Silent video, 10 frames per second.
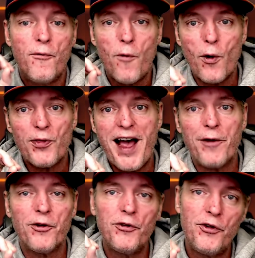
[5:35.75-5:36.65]

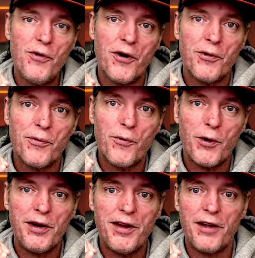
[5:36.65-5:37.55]

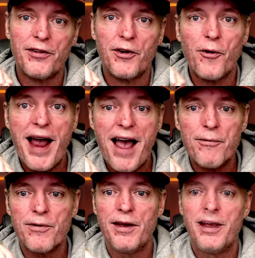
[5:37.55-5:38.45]
4,240 dust to
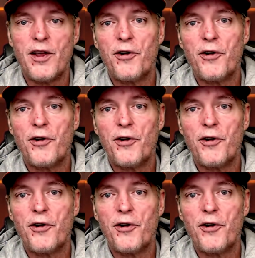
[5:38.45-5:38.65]
craft.